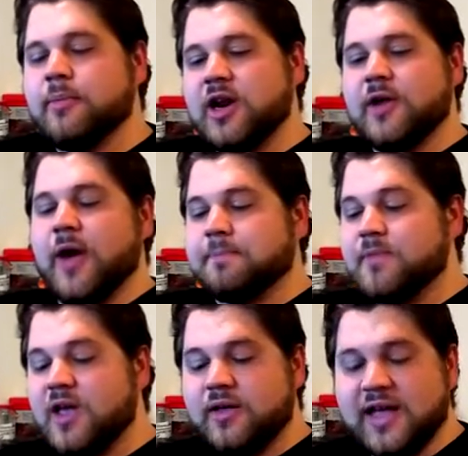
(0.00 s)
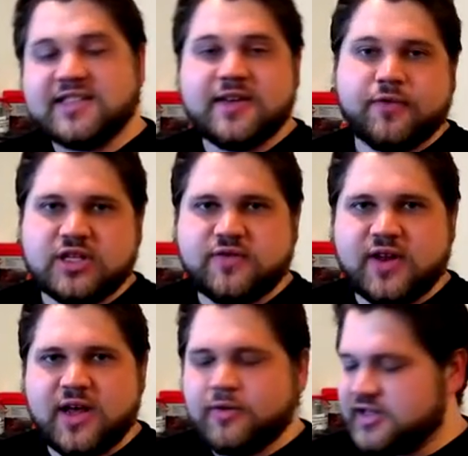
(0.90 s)
But anyway, that's it for this
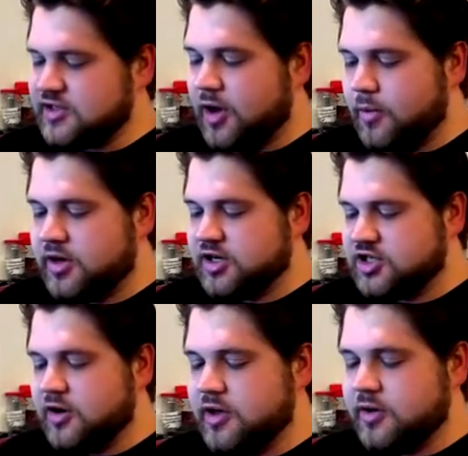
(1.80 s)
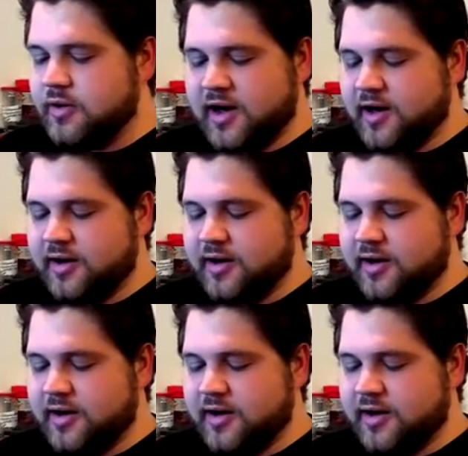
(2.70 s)
video. That's all I wanted to you.